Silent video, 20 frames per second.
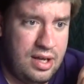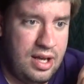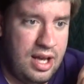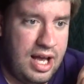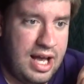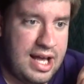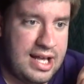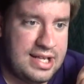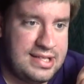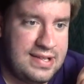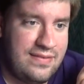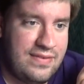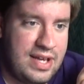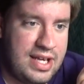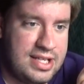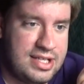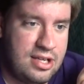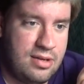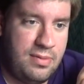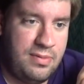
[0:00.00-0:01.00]
70,
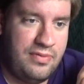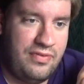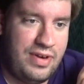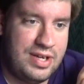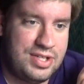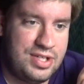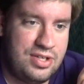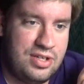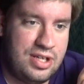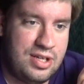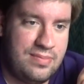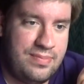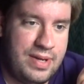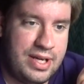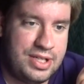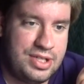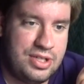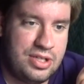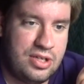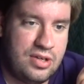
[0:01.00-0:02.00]
is there a profession you can
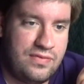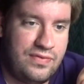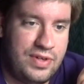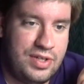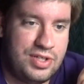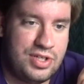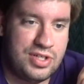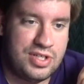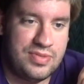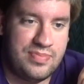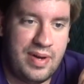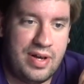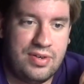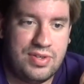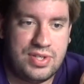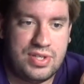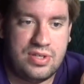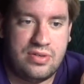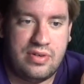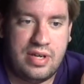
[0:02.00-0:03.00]
picture your future
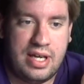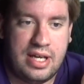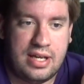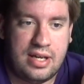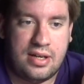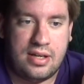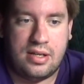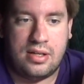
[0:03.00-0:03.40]
spouse doing?